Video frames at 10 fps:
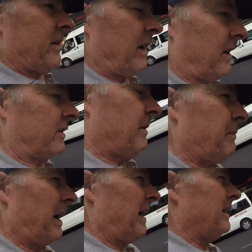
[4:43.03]
and it's a
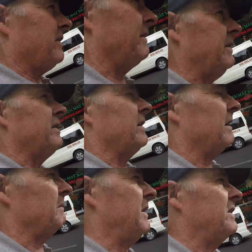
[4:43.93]
pain, because
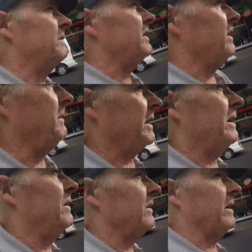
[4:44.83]
it means every time I
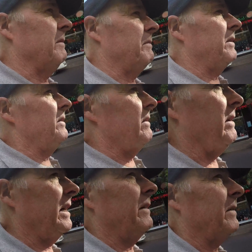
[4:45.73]
go on the computer
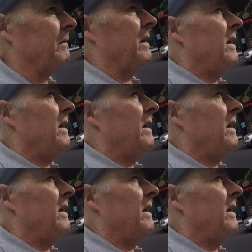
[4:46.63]
I have to